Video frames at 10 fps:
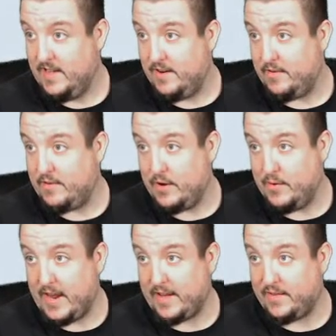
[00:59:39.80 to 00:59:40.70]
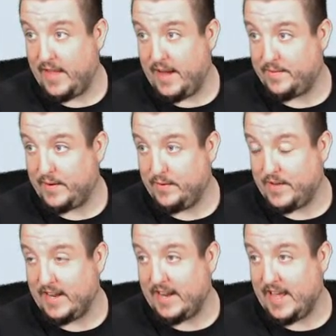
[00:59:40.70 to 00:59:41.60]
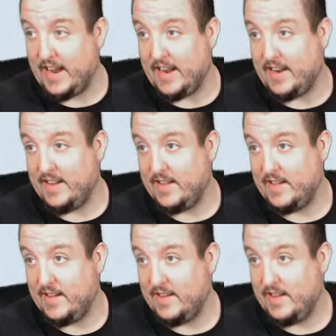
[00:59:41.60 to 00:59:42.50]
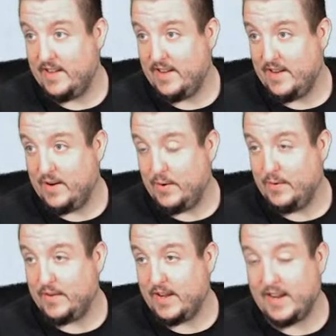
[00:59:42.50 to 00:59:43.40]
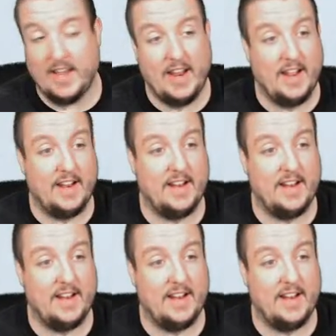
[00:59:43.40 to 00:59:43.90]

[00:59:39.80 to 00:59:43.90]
There's two eggs left. Who's going to get it? Who's going to get it?